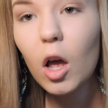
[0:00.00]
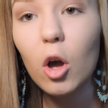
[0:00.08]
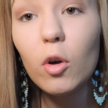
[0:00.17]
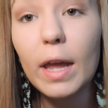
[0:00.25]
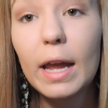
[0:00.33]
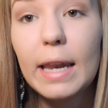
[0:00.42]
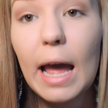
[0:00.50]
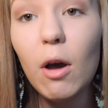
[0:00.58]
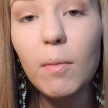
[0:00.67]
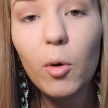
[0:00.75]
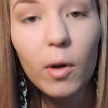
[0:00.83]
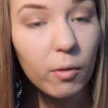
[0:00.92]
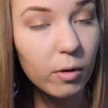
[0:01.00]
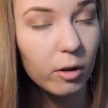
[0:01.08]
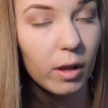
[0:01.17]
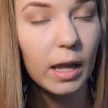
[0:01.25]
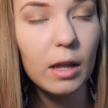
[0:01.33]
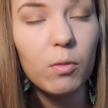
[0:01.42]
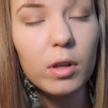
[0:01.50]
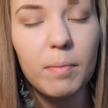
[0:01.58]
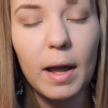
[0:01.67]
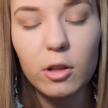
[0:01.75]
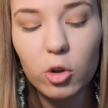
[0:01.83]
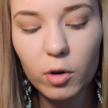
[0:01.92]
Okay, now I'm going in with
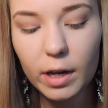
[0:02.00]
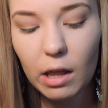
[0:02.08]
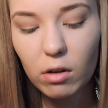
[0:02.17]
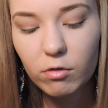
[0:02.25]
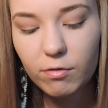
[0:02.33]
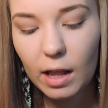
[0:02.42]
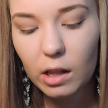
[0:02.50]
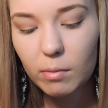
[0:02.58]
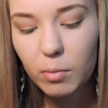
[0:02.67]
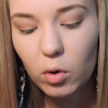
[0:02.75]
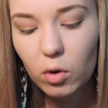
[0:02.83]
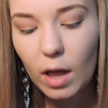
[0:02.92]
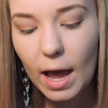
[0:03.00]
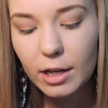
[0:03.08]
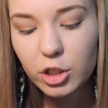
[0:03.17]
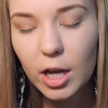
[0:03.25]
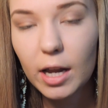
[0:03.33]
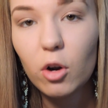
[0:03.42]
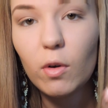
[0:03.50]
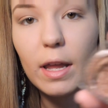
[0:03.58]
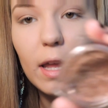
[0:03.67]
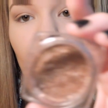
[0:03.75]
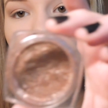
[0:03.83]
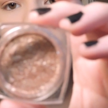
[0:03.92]
my L'Oreal Infallible eyeshadow in